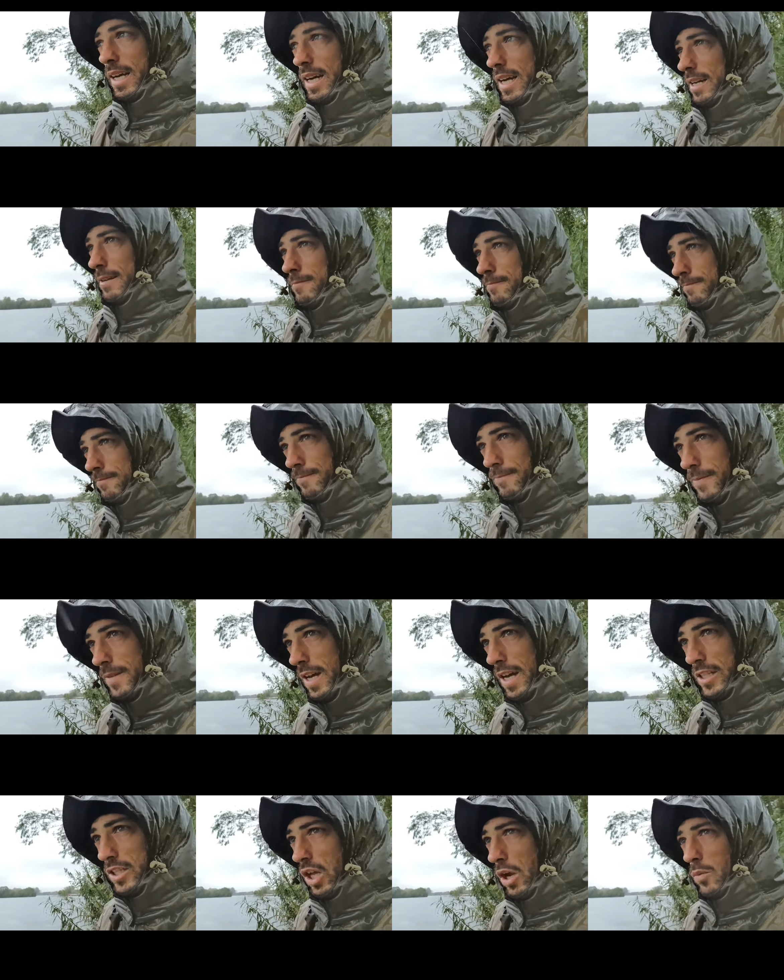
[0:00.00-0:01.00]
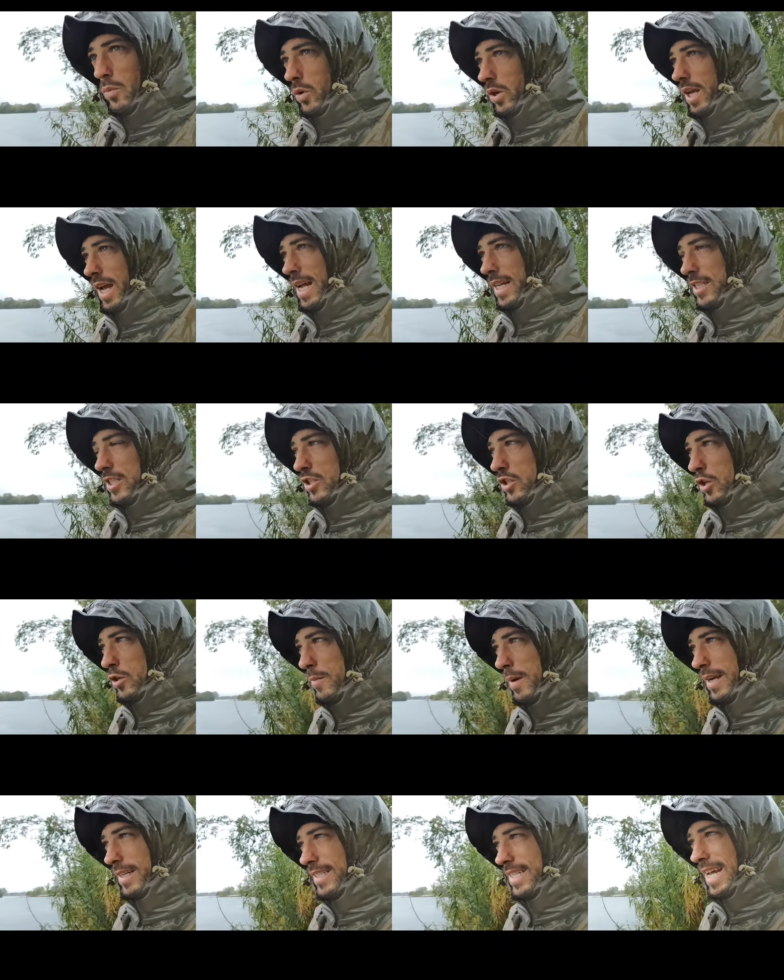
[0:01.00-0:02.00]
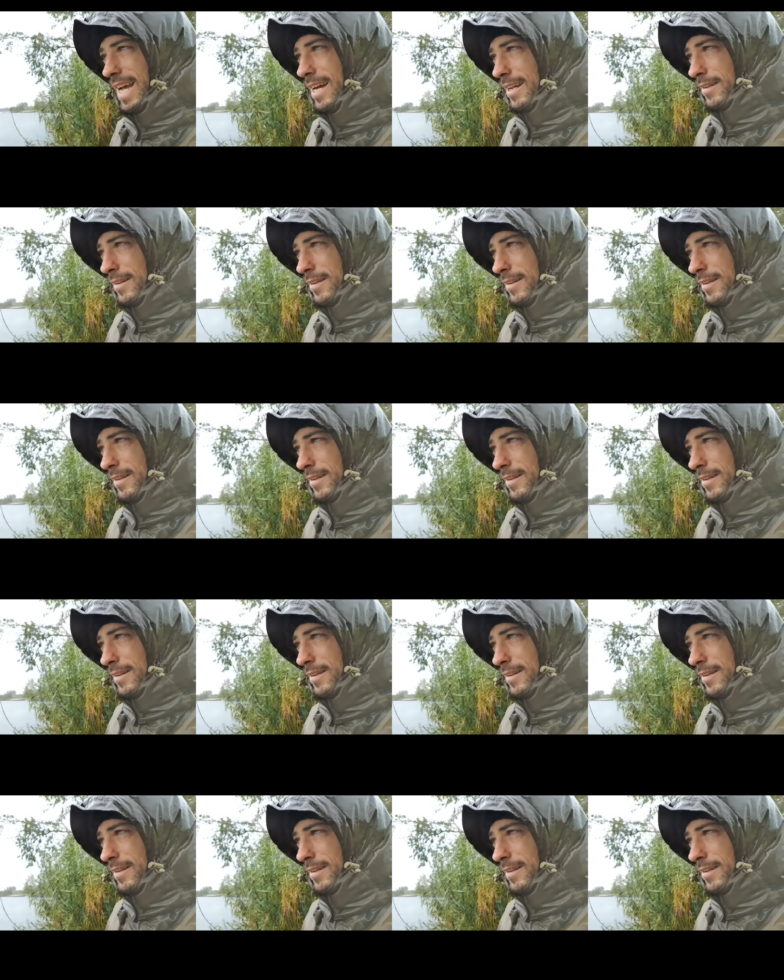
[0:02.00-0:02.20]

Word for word: Um, I don't want to go into too much